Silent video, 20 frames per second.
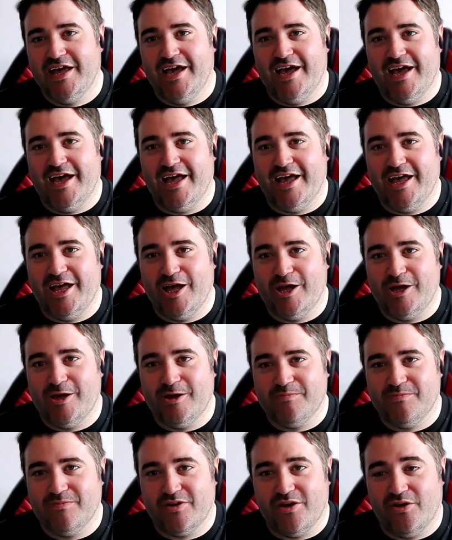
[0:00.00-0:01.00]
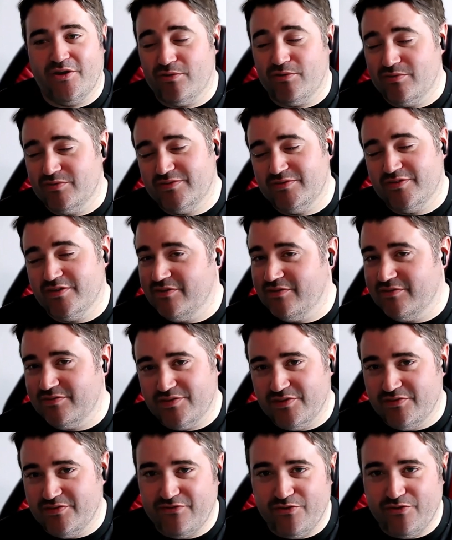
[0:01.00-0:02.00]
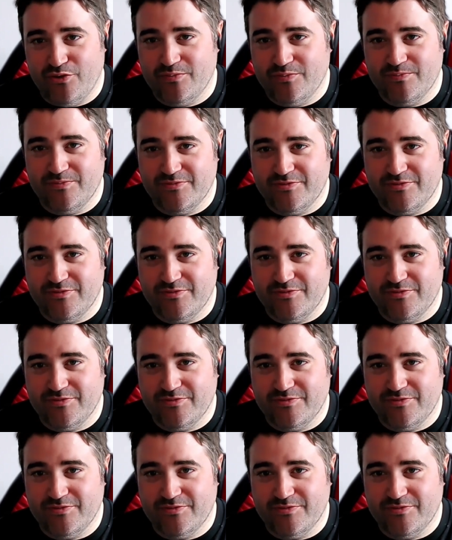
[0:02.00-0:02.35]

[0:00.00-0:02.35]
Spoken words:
going on to form